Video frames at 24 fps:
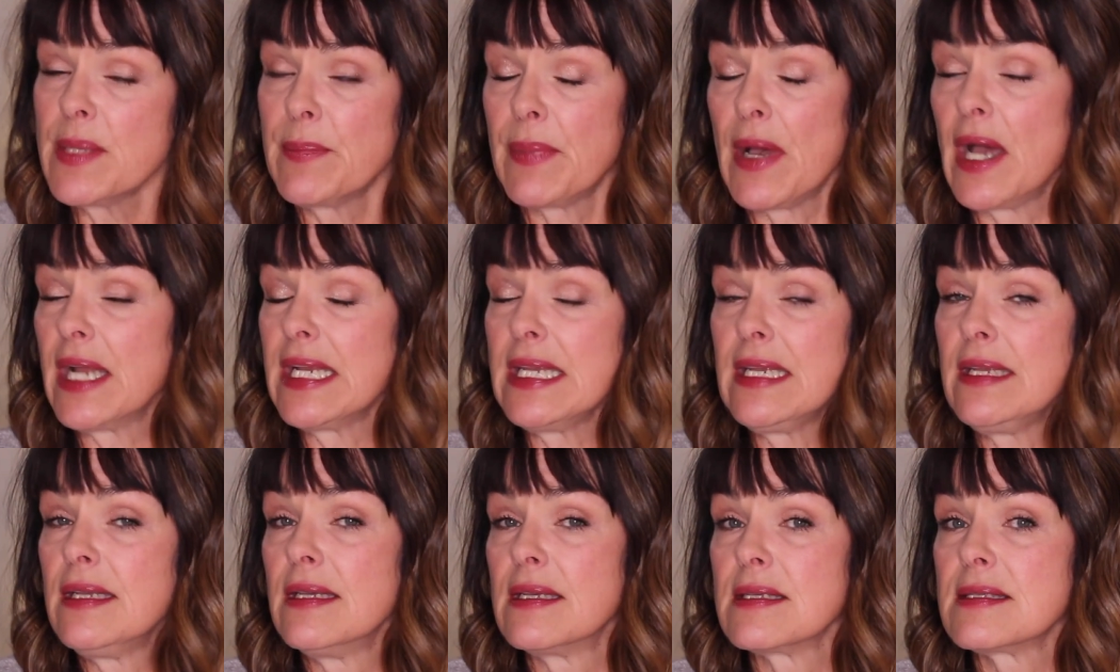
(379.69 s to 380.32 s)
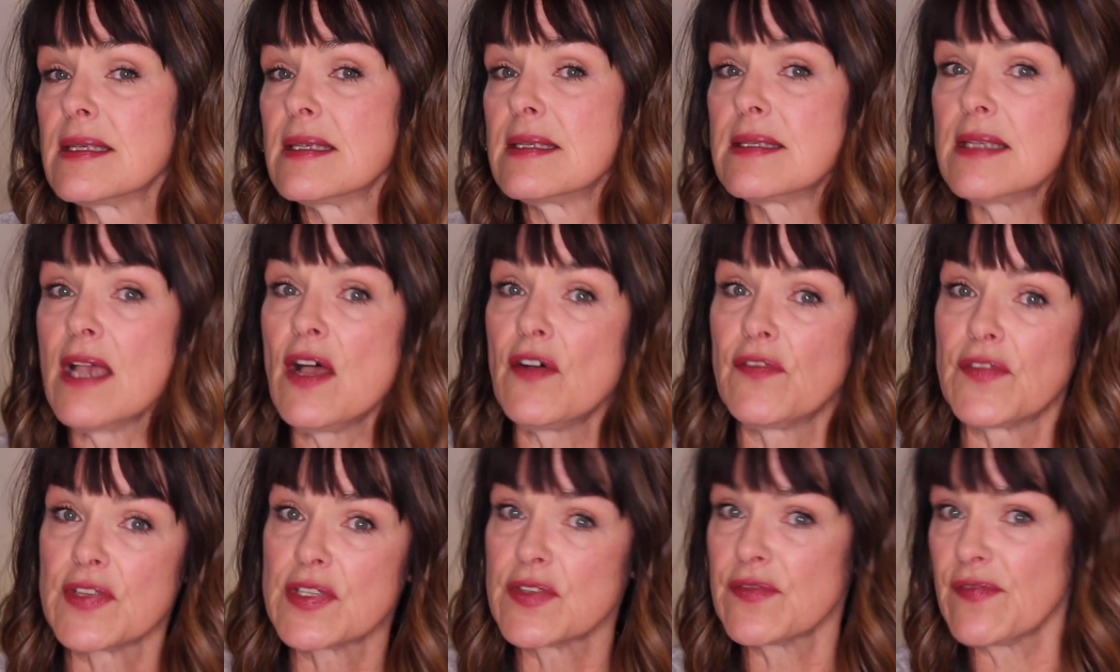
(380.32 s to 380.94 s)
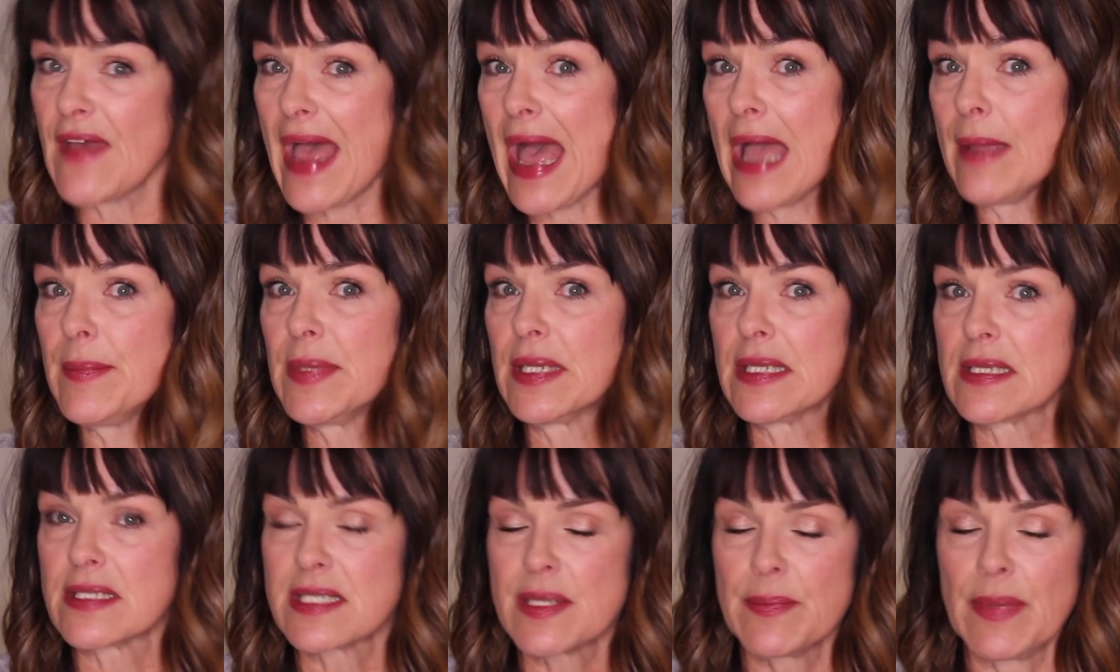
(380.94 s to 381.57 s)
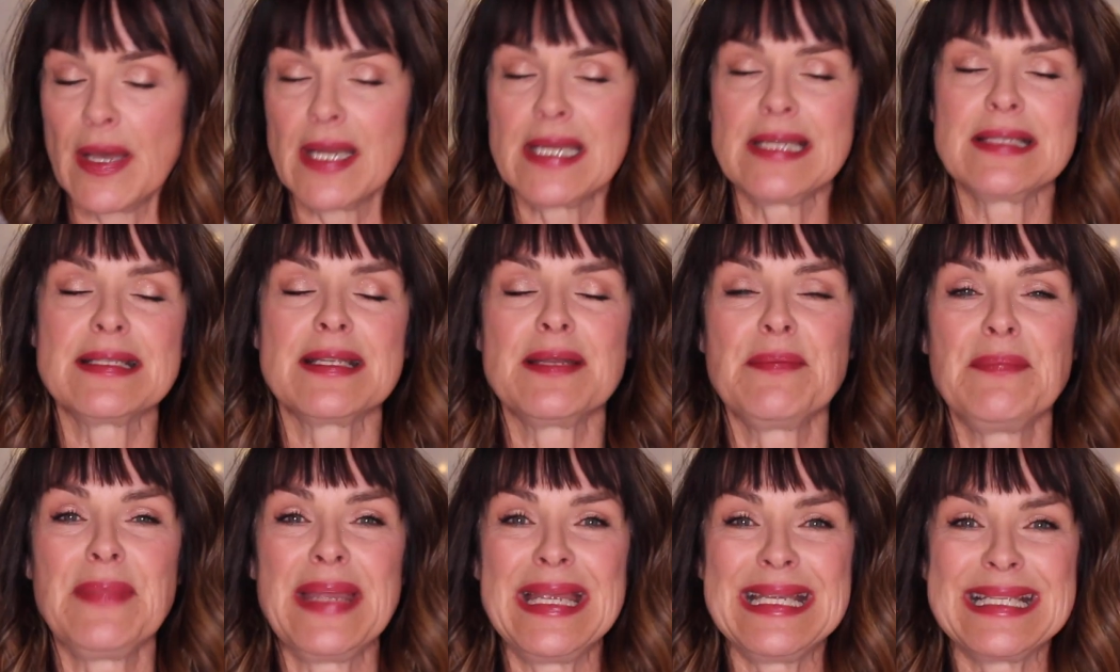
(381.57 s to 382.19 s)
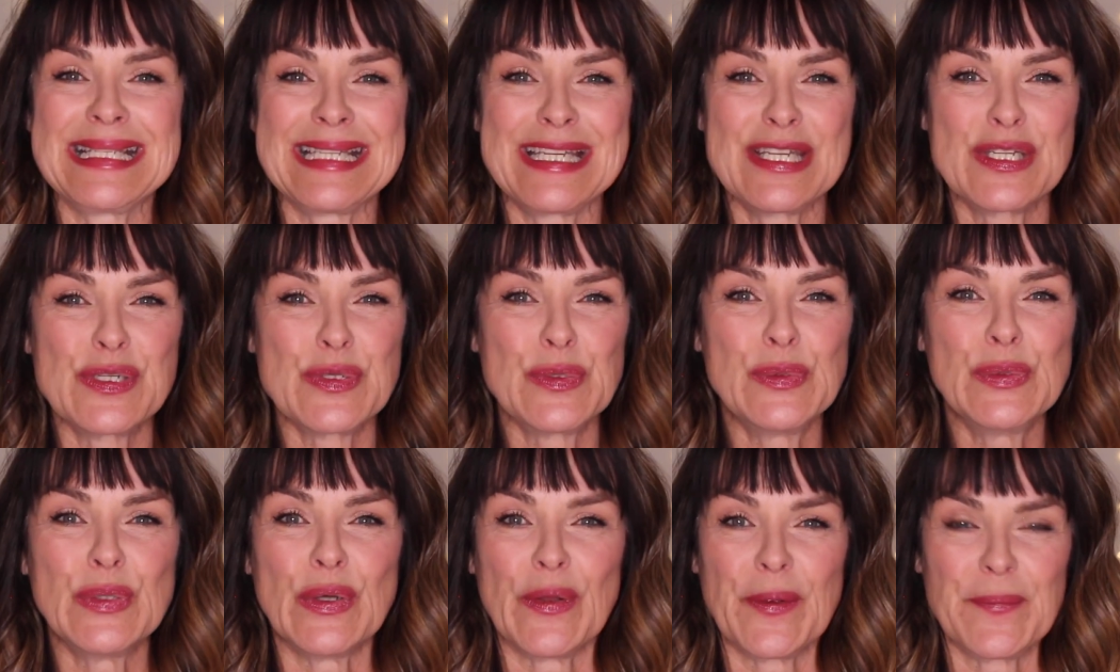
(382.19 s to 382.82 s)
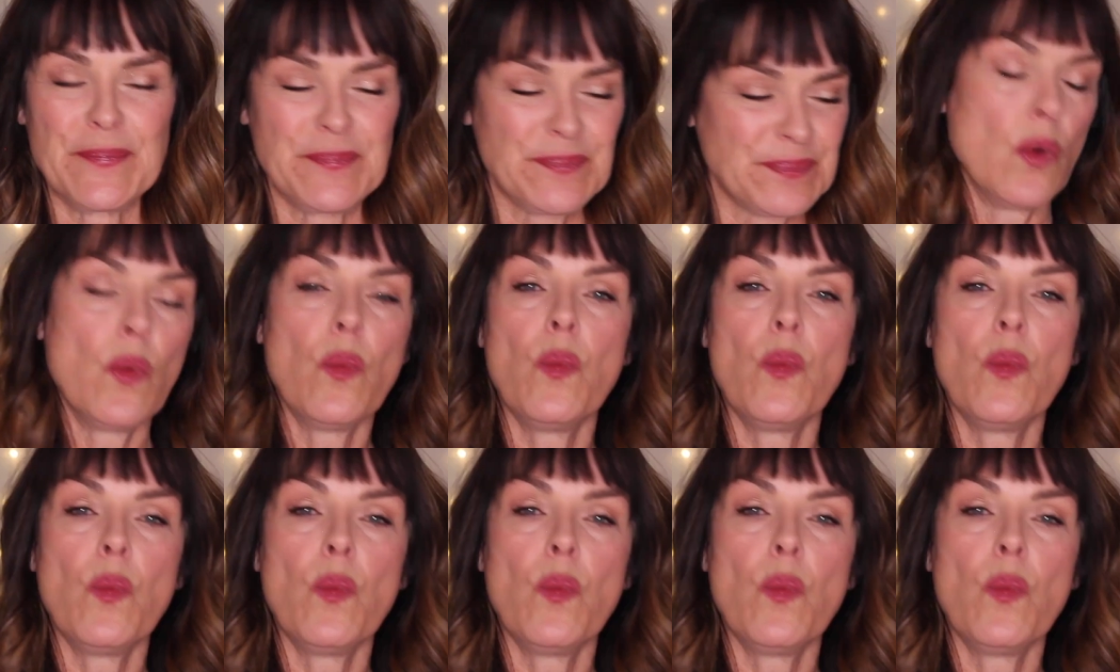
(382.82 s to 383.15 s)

The body heals itself. It's fabulous. The body is an amazing tool.